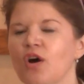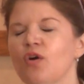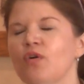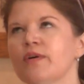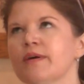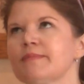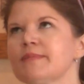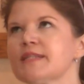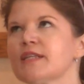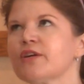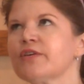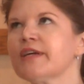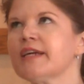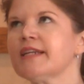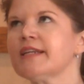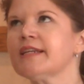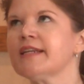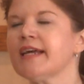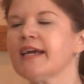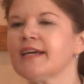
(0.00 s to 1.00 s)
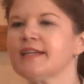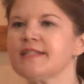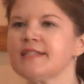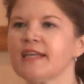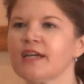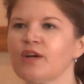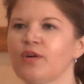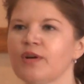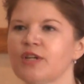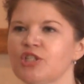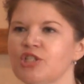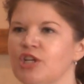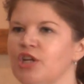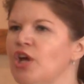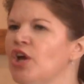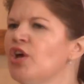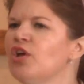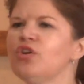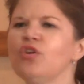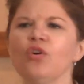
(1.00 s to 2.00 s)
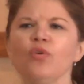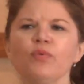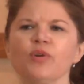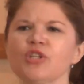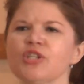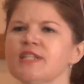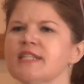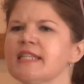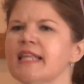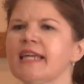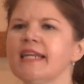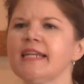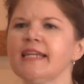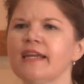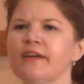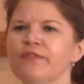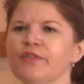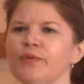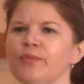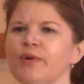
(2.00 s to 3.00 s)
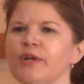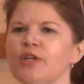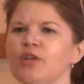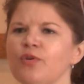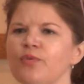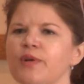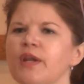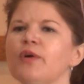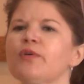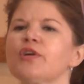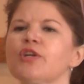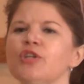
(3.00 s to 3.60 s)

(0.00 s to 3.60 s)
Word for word: Oh, I'm sorry, I didn't ask that question. No, we're just letting everyone know. Now,